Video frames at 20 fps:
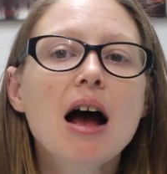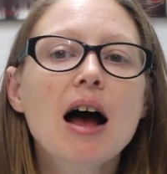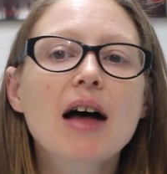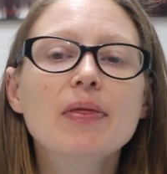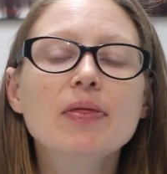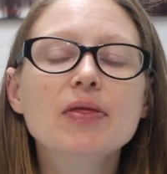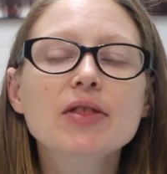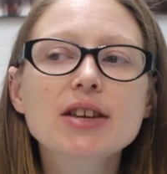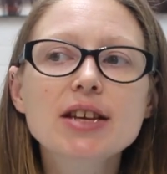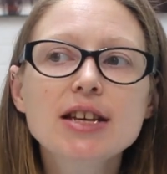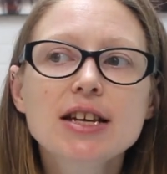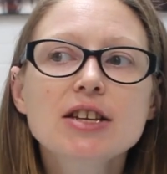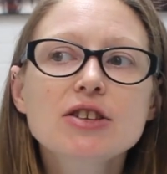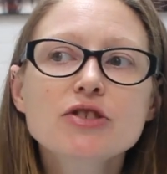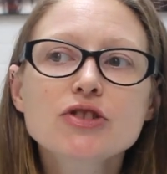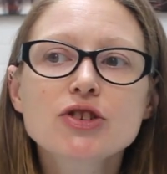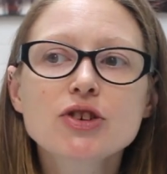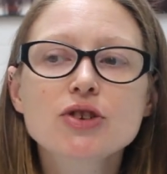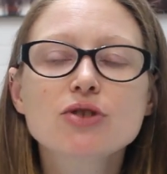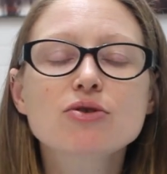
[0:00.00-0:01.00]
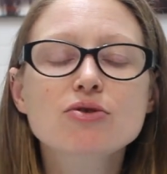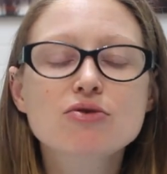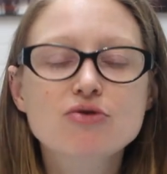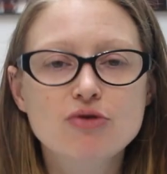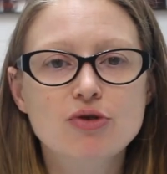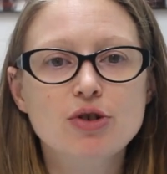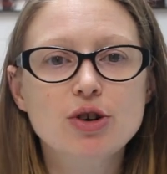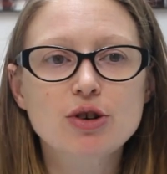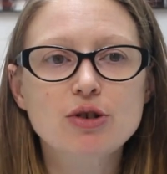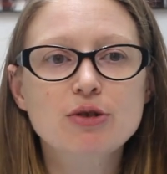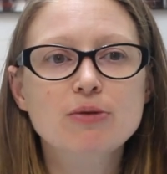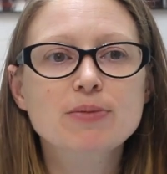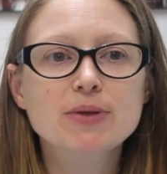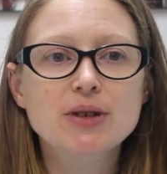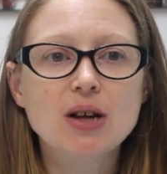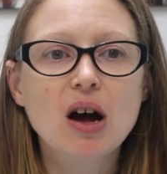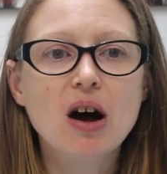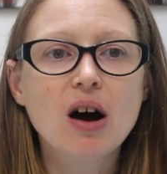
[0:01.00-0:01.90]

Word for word: And these two groups